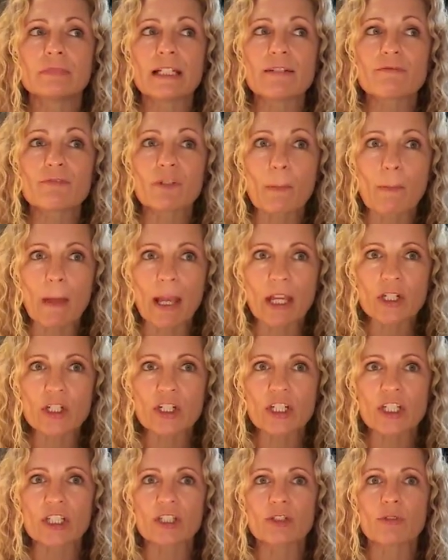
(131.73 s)

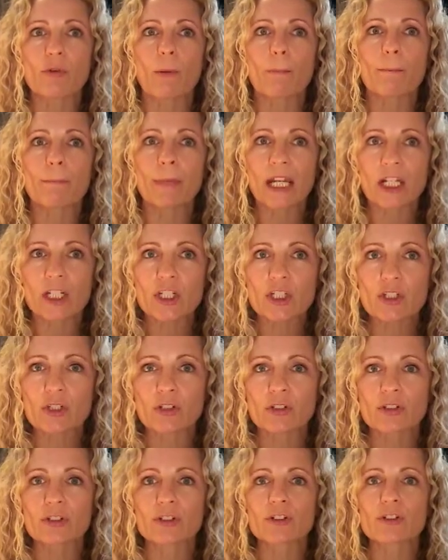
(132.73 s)
information or
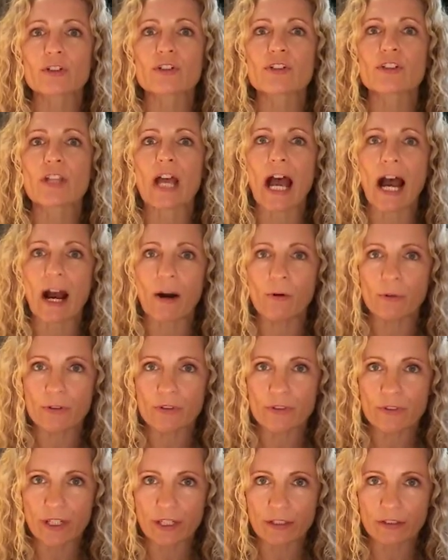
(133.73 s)
pictures
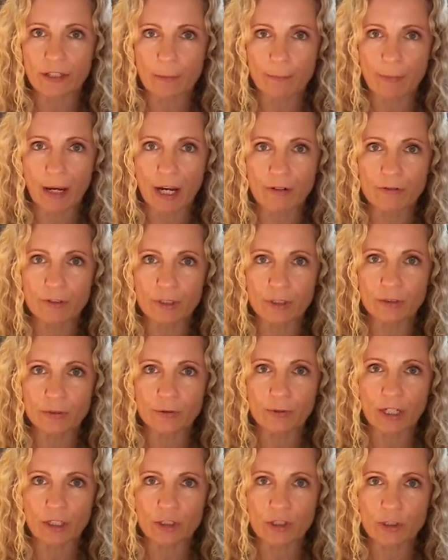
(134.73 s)
out there about
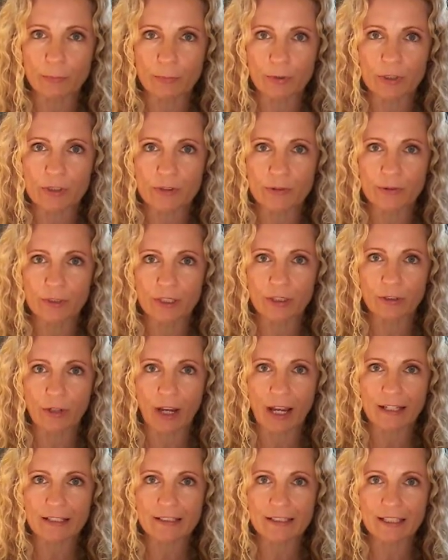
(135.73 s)
you as you're pursuing your
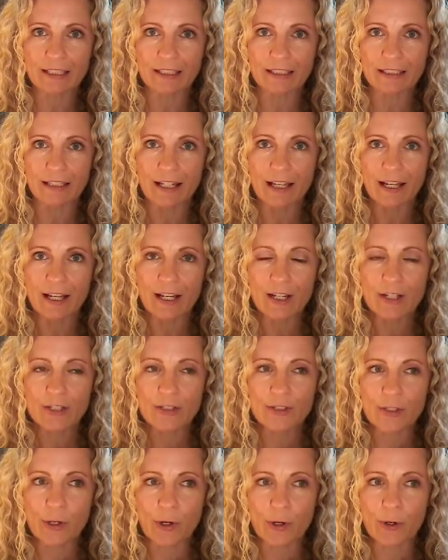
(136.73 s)
acting.
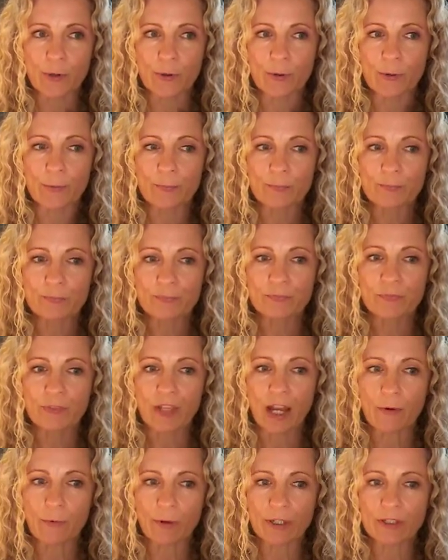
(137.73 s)
So
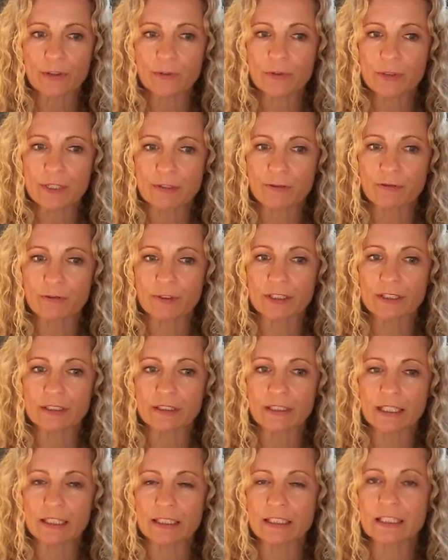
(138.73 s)
I went through
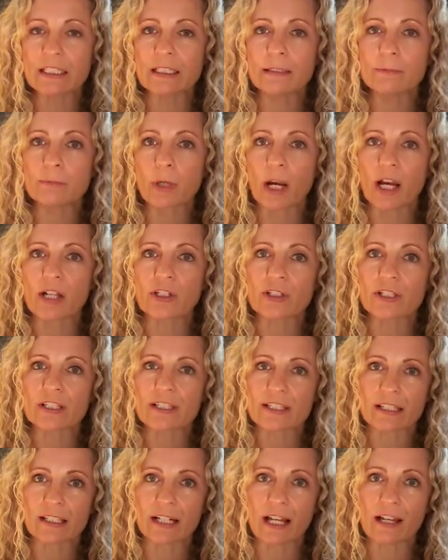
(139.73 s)
different indie
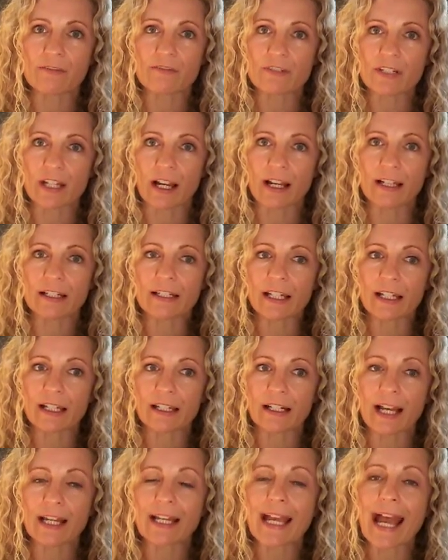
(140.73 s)
projects that I've done
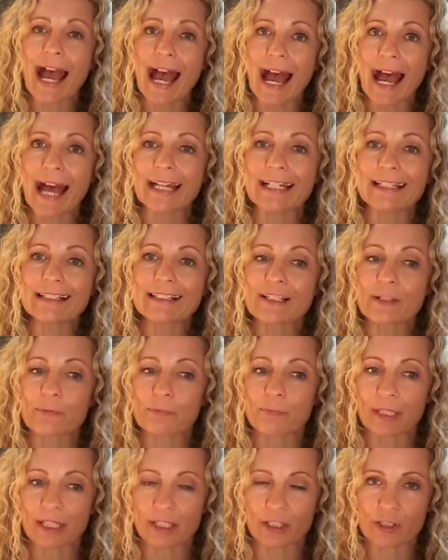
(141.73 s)
and I added
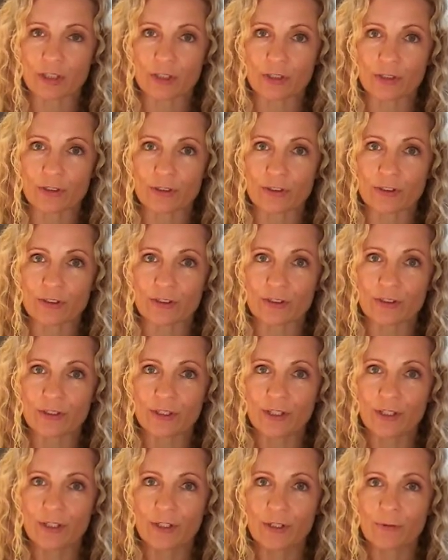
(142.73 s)
some pictures
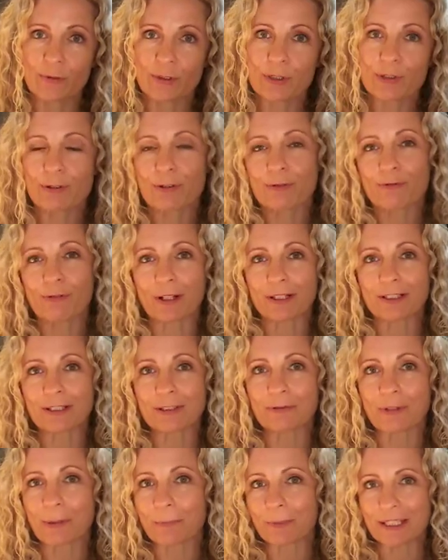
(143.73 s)
which was fun
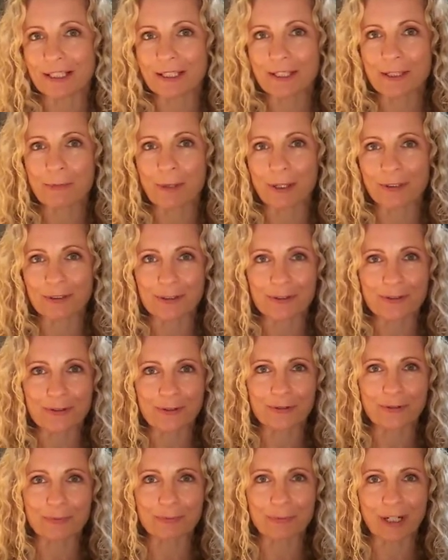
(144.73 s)
to reminisce about those
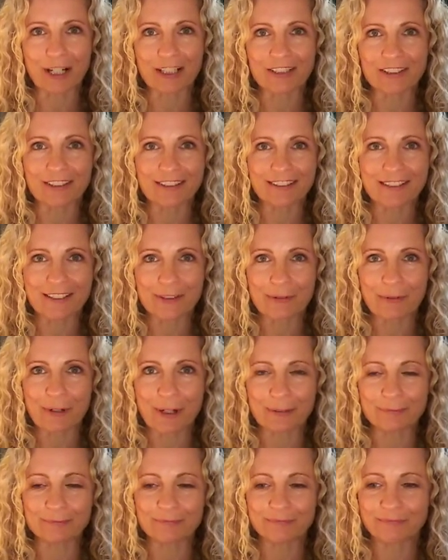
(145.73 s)
old projects as
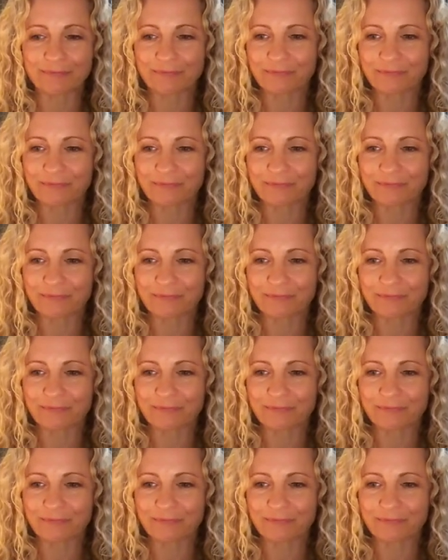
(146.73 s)
well.